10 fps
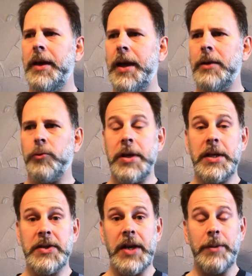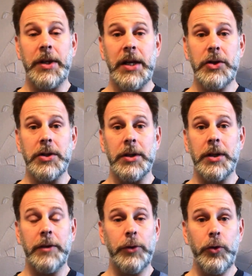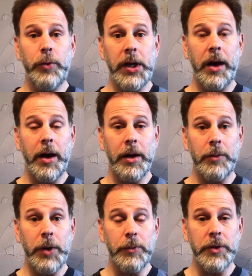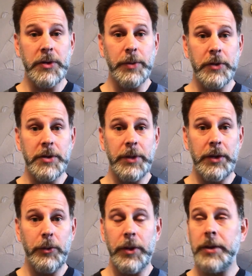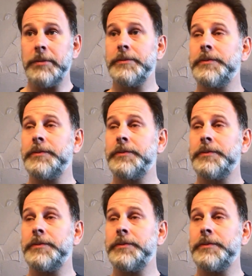and re examination of who we are and what we're supposed to be doing.